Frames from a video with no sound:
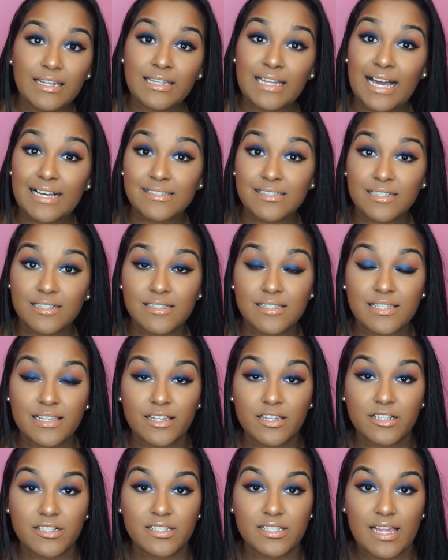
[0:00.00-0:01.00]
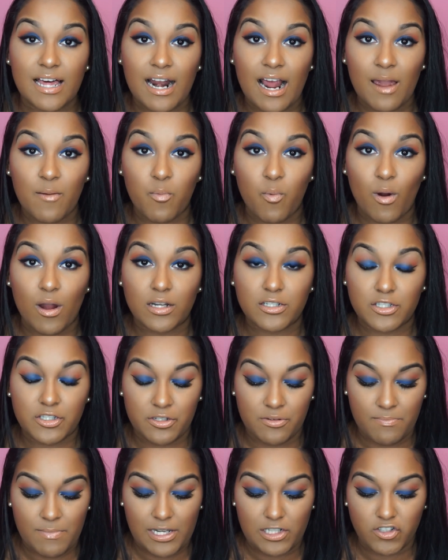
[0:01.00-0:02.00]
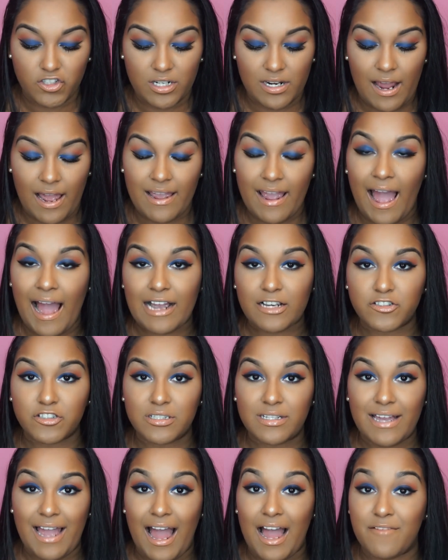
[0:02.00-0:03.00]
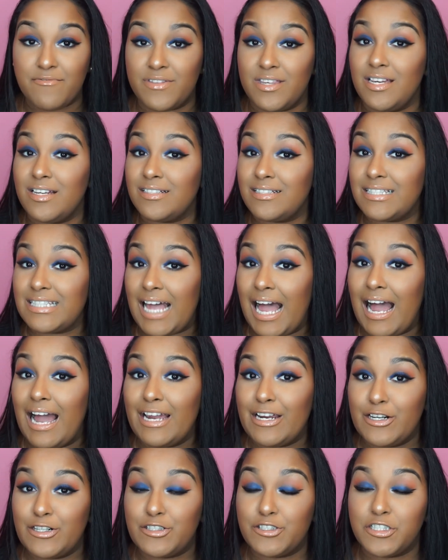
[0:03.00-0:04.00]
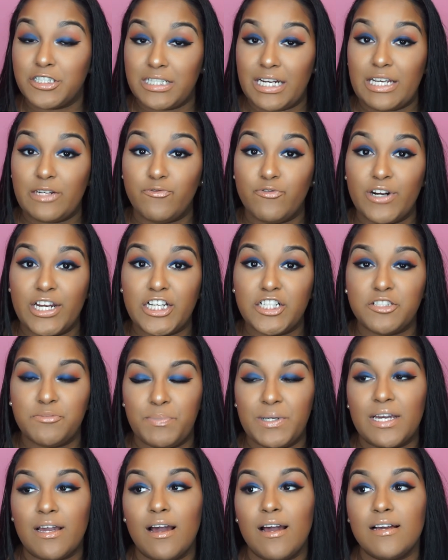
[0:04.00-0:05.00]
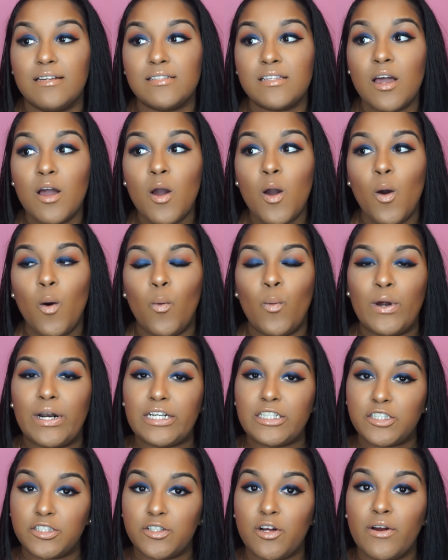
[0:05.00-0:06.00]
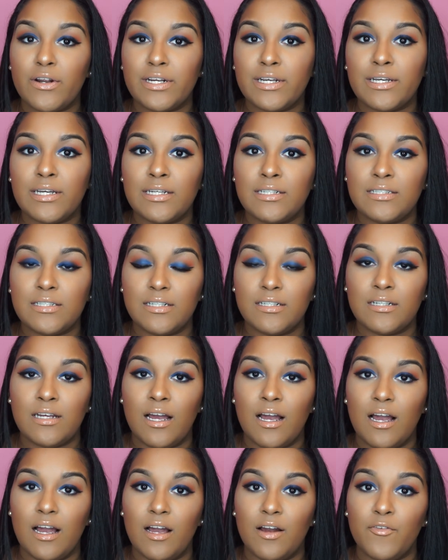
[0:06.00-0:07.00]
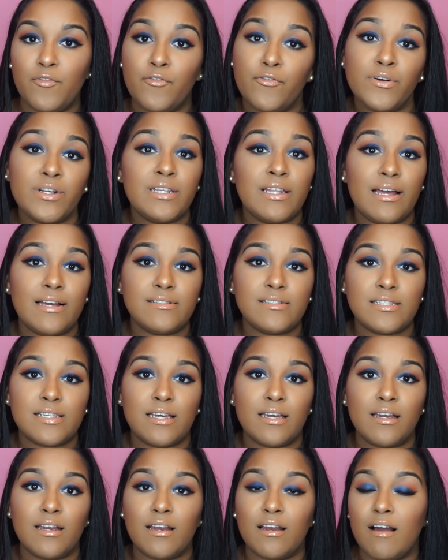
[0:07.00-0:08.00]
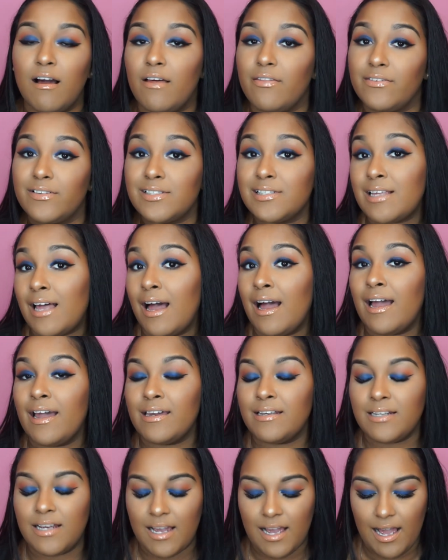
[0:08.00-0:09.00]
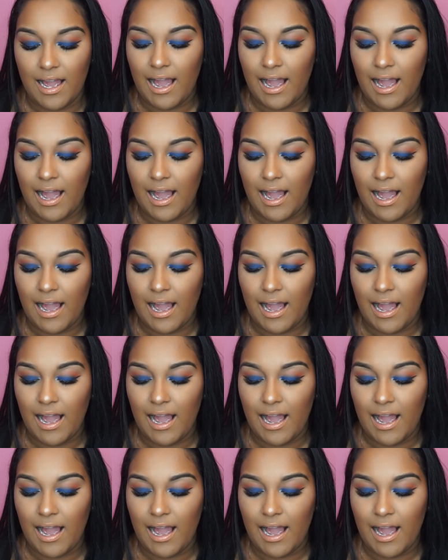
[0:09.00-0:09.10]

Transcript: Last concealers that I want to mention, I actually have the entire shade range, because when I started freelancing on the side,